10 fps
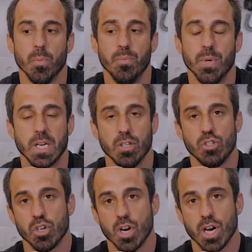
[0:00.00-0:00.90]
because
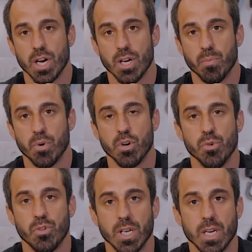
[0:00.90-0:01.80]
you're not
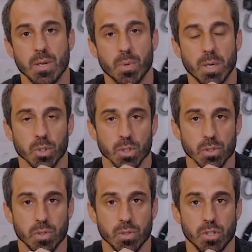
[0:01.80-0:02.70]
producing any
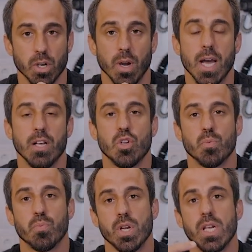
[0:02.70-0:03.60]
bubbles, so as you're
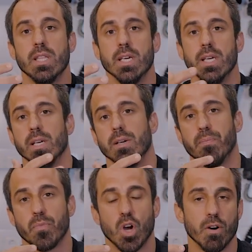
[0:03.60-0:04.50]
breathing
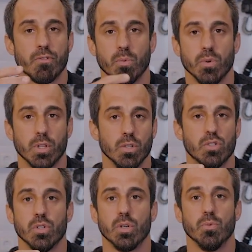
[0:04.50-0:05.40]
off the closed
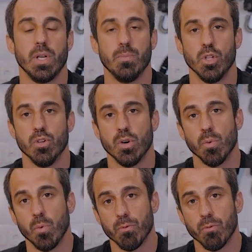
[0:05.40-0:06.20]
circuit rebreather,